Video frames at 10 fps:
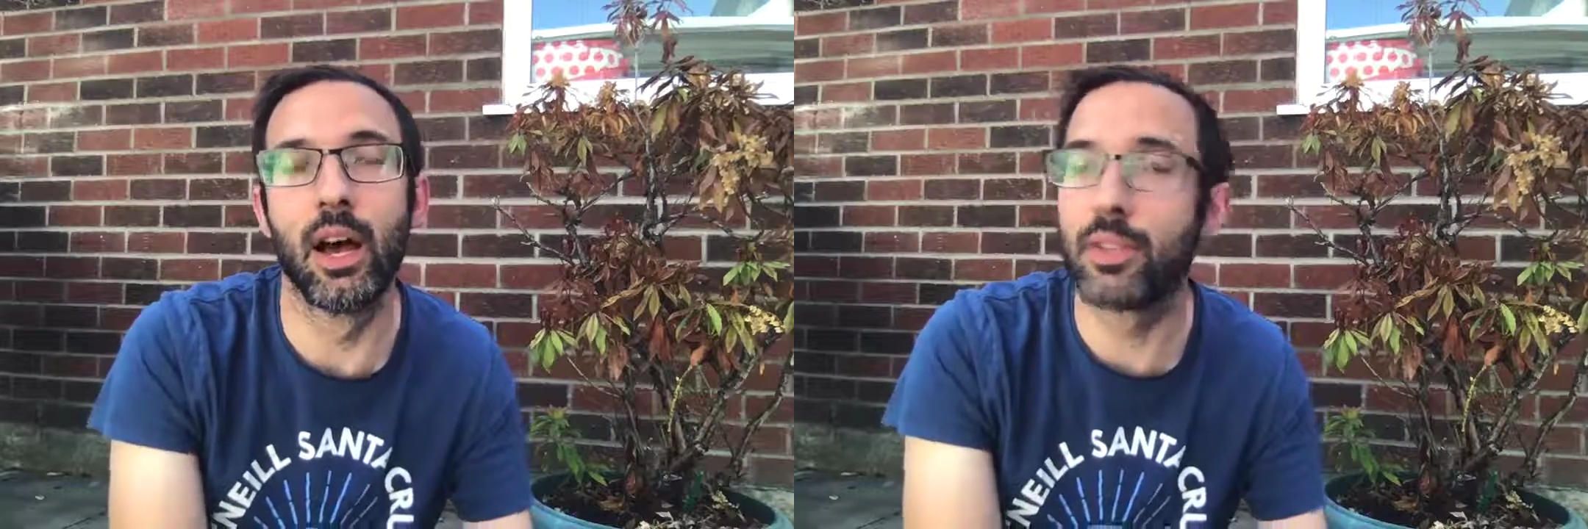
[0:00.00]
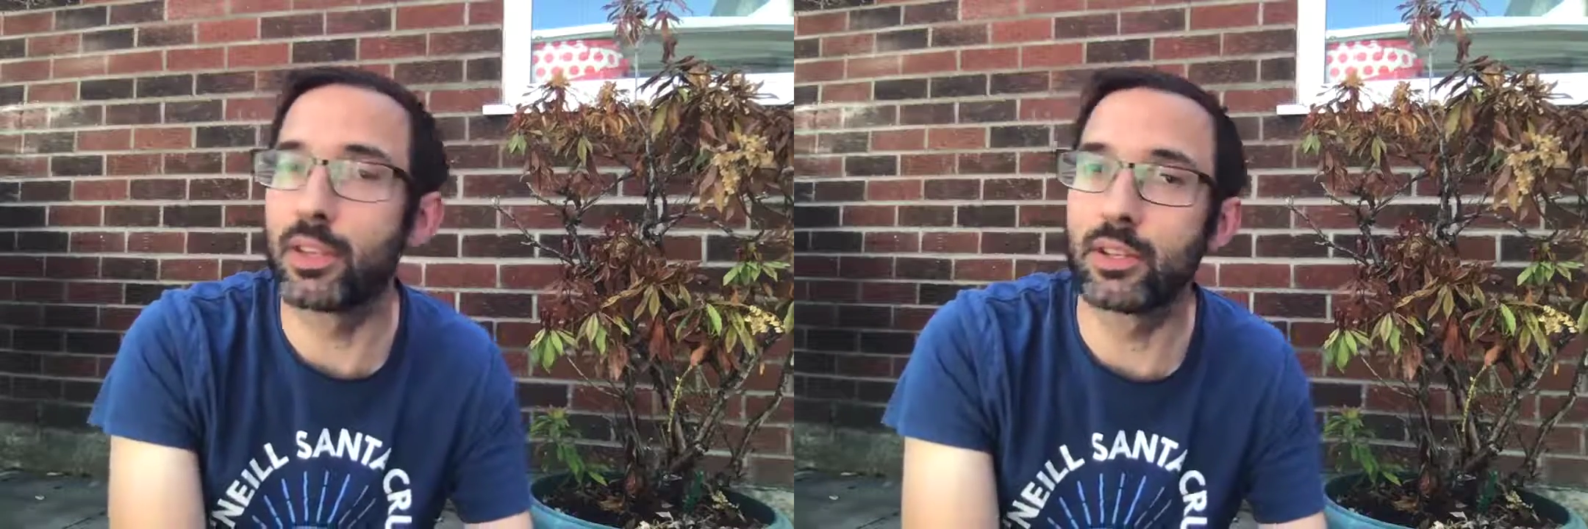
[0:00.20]

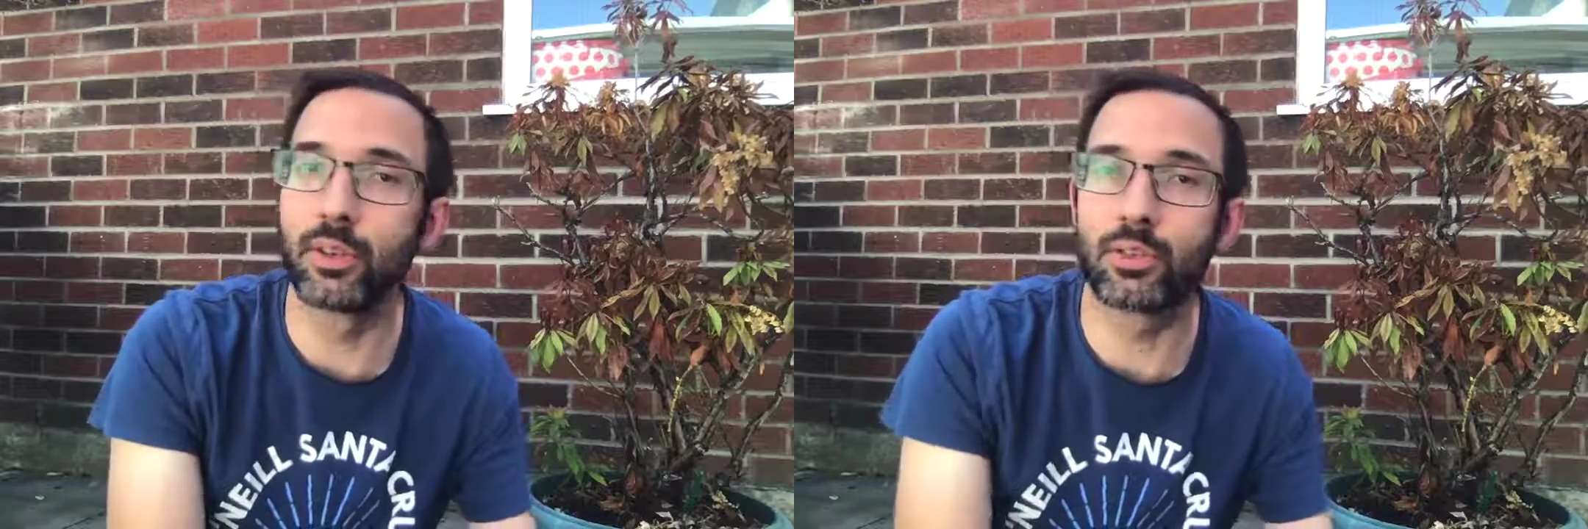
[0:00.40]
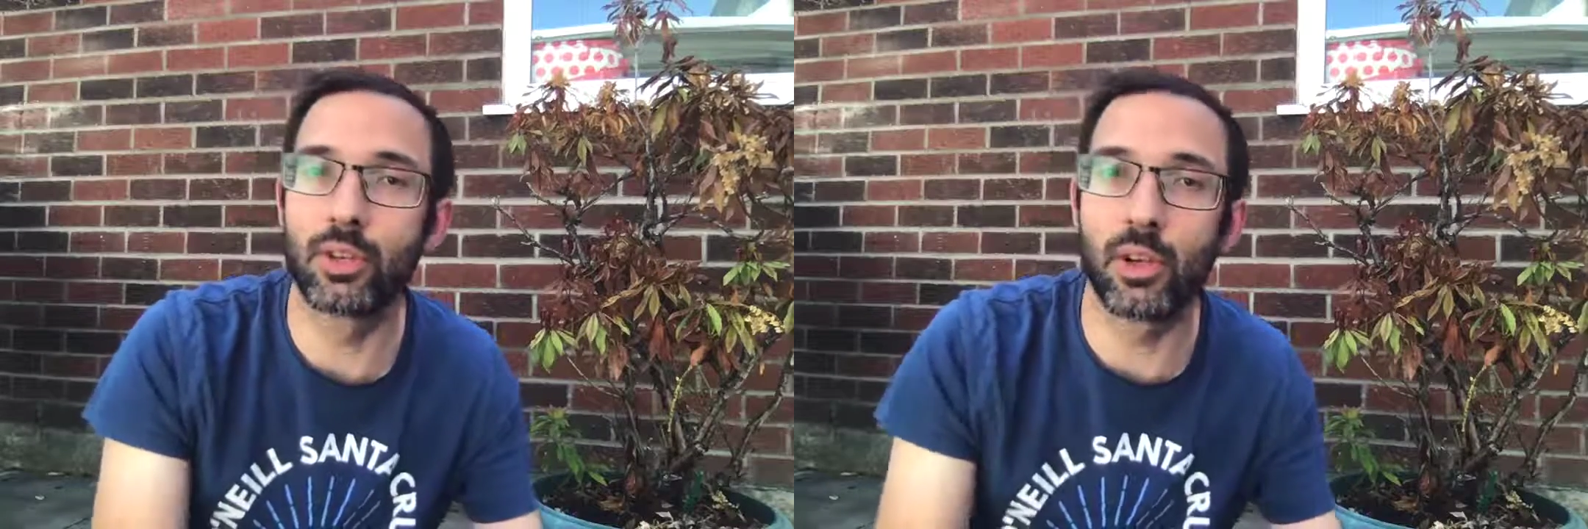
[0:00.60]
others
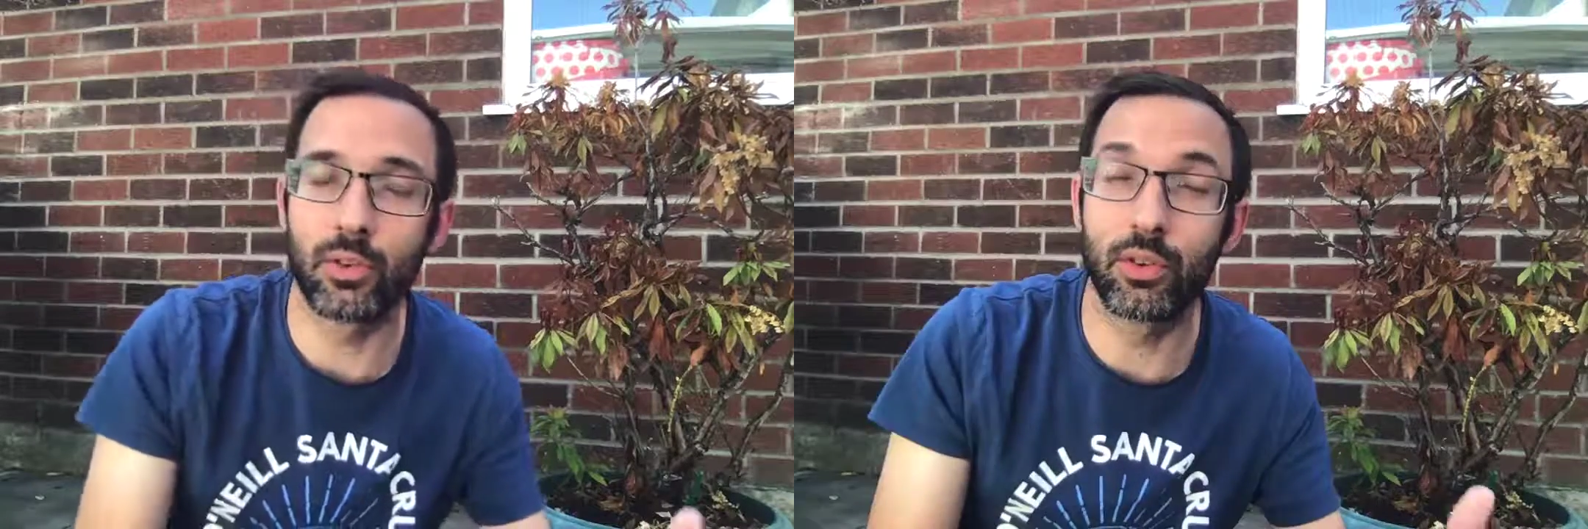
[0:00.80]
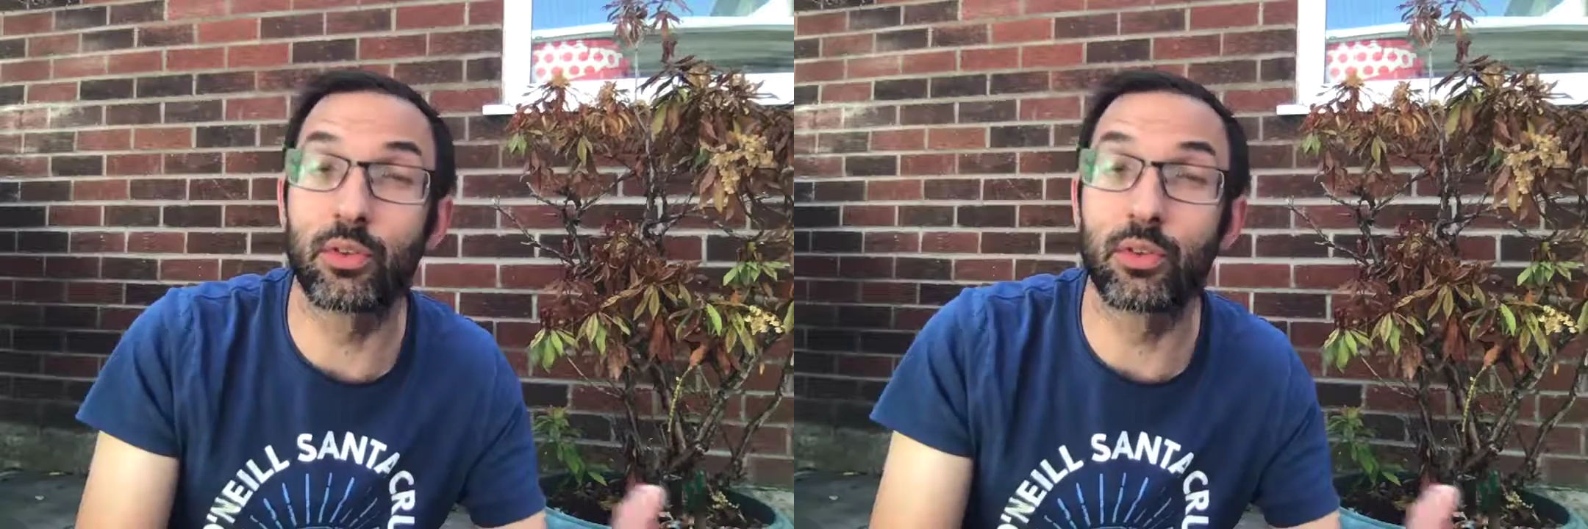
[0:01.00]
look to lots of